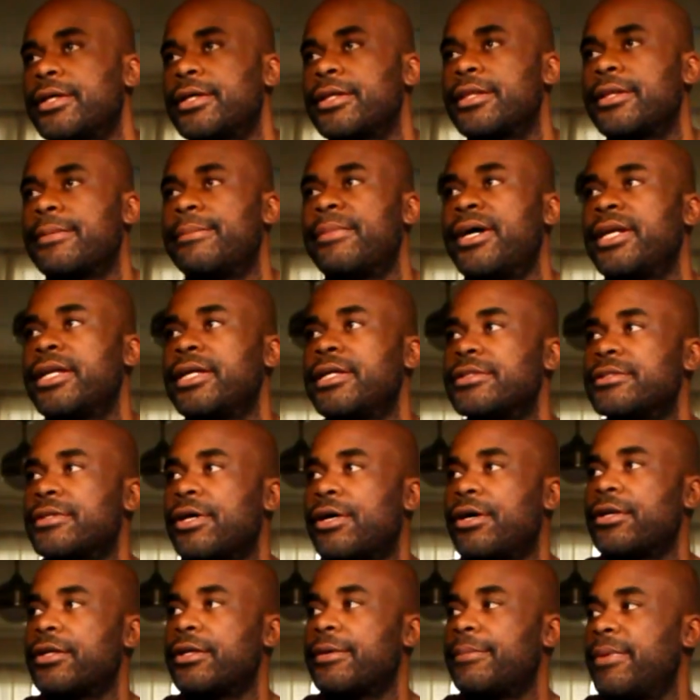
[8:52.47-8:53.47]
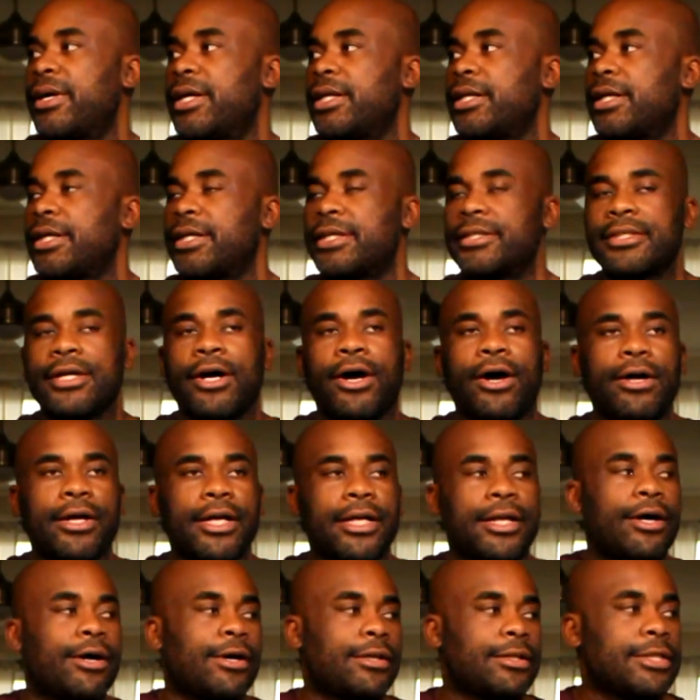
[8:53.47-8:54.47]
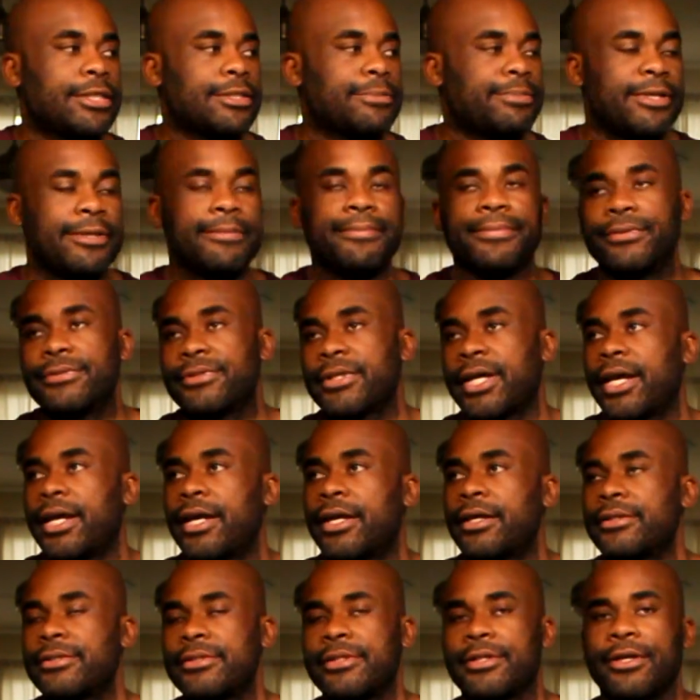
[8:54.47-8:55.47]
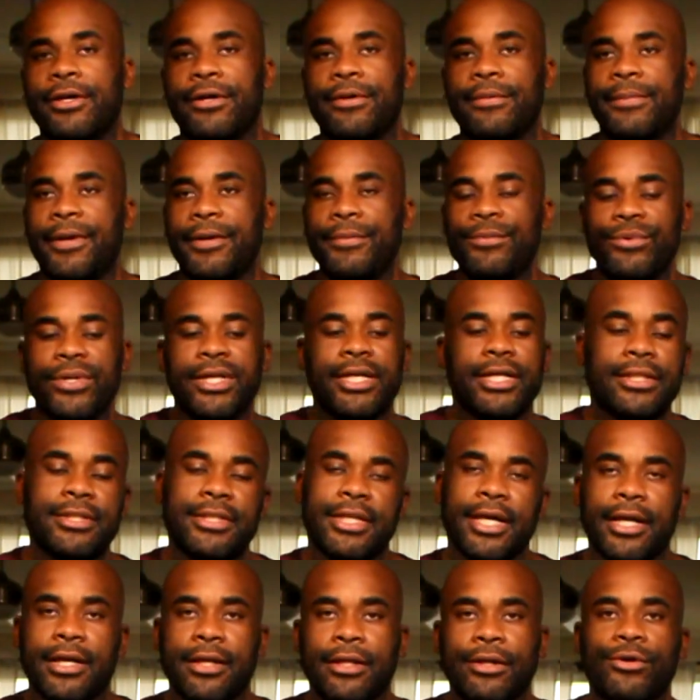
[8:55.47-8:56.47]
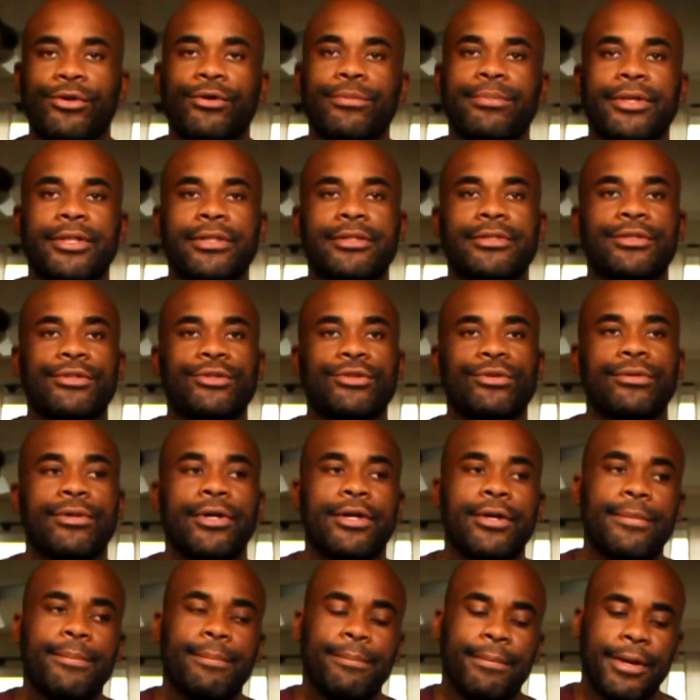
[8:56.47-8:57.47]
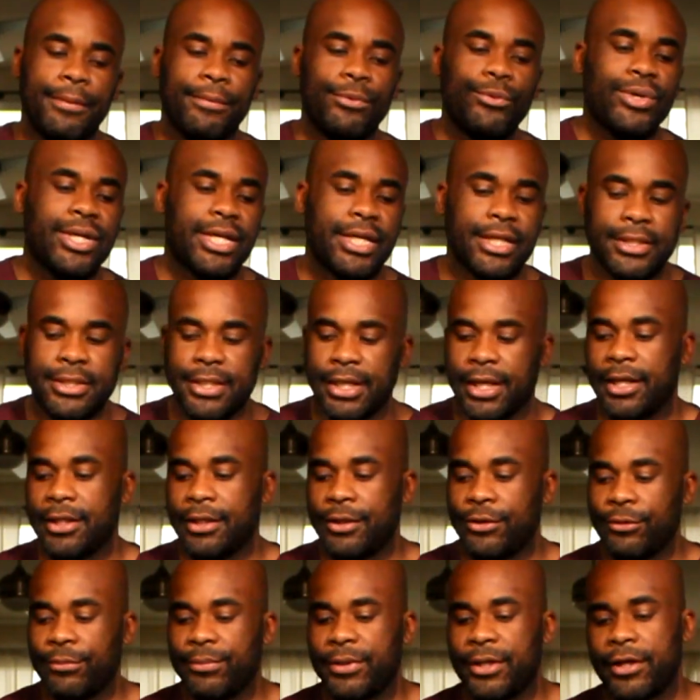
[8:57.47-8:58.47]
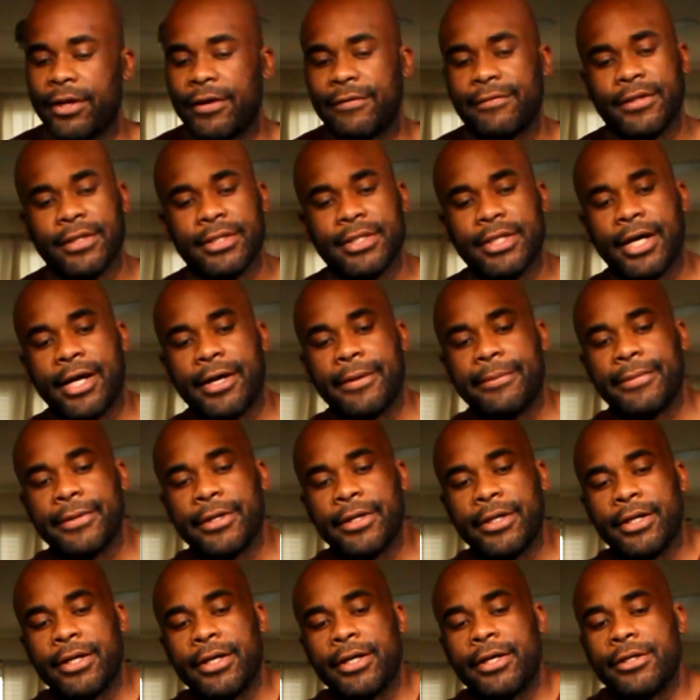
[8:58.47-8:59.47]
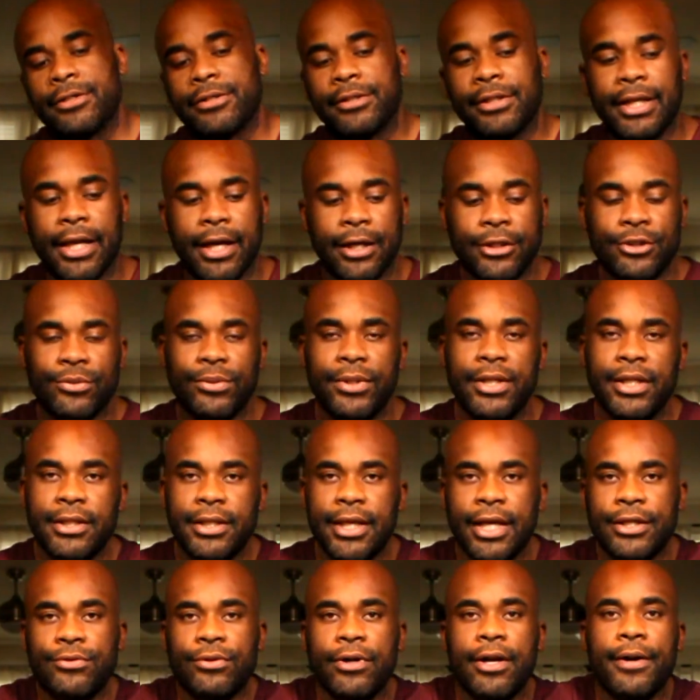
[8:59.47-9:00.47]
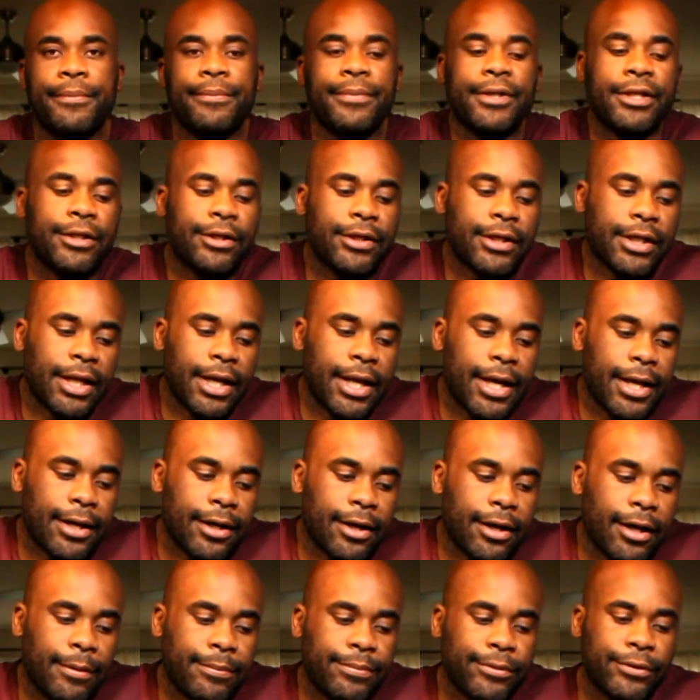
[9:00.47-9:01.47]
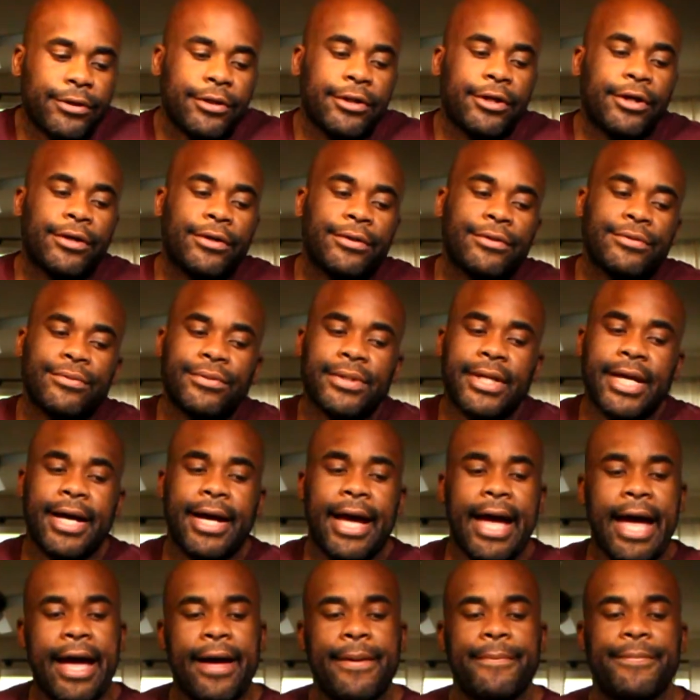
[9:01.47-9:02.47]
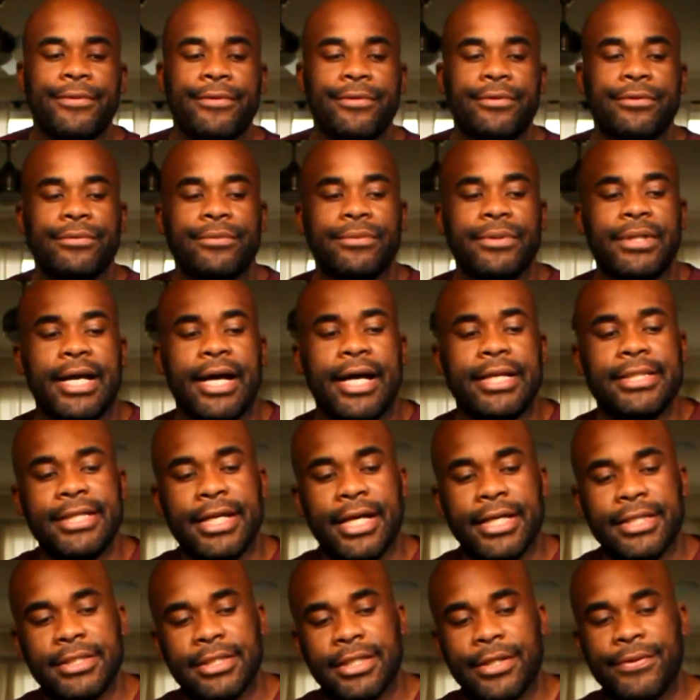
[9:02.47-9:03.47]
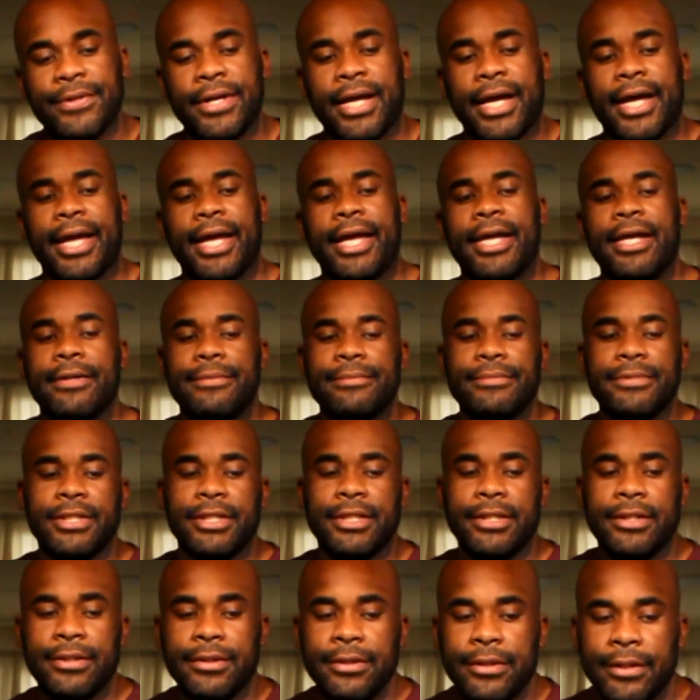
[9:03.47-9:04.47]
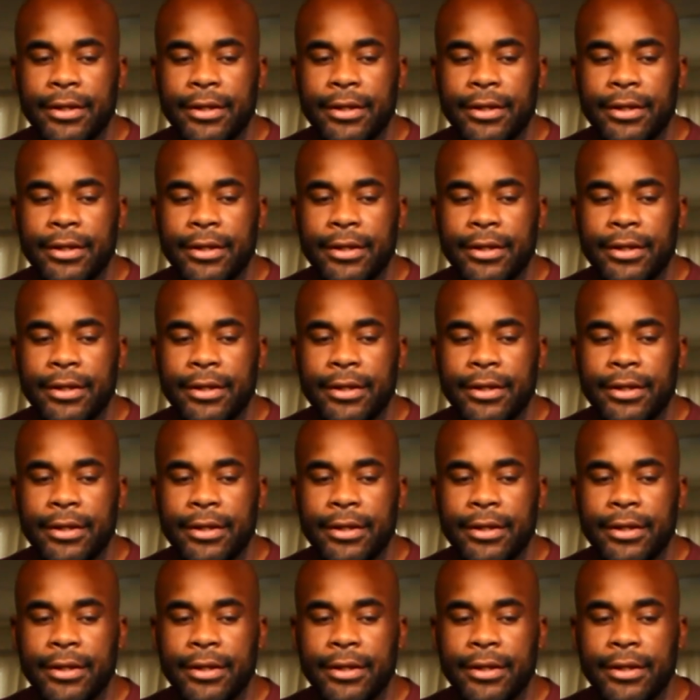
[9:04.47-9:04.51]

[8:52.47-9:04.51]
The money is all the money is all in all these people's hands. You know, maybe we can take a little bit too. Maybe we can take a little bit off the top. But next week, that's what I'm gonna be looking at. A couple of those. We got Apple, we got Tesla, we got AMD.